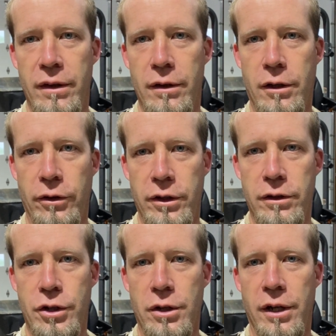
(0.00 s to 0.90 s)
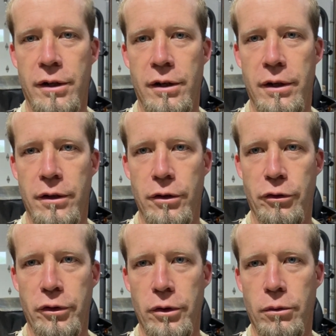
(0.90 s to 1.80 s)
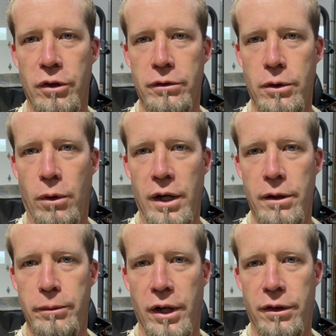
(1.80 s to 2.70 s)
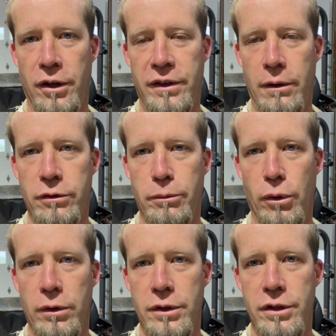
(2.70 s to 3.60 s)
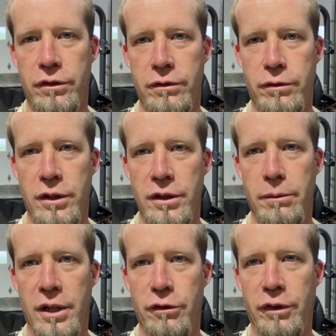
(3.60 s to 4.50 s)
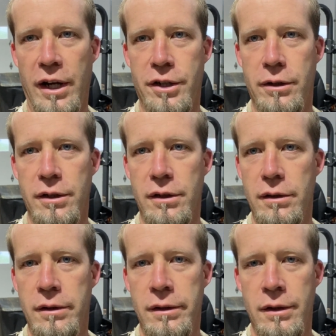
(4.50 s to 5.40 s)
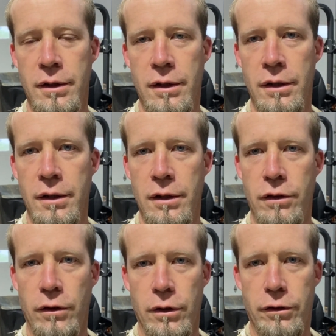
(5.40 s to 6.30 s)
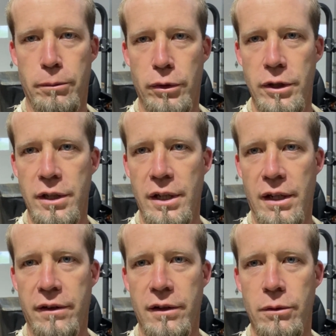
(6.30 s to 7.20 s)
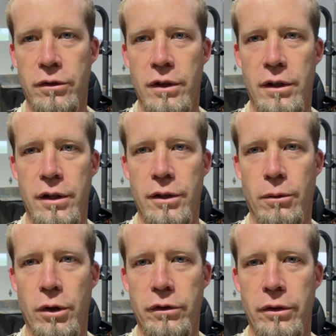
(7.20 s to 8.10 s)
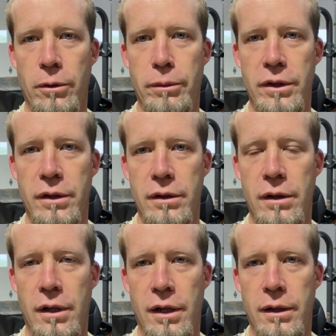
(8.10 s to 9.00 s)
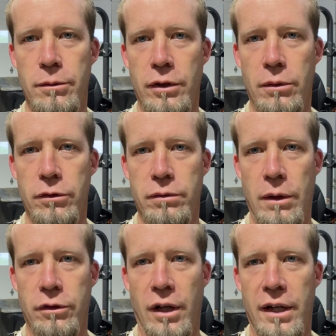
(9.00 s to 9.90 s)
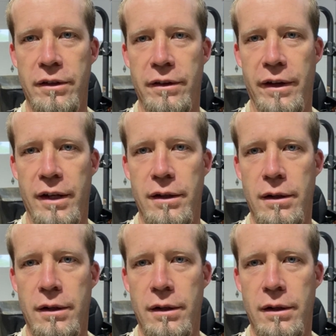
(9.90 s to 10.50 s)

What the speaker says: cleaning the strainer and the new fluid wasn't required, but I thought that was important just for any manufacturing dirt, debris, anything that was in there, and there was a little bit. So I was glad I did that.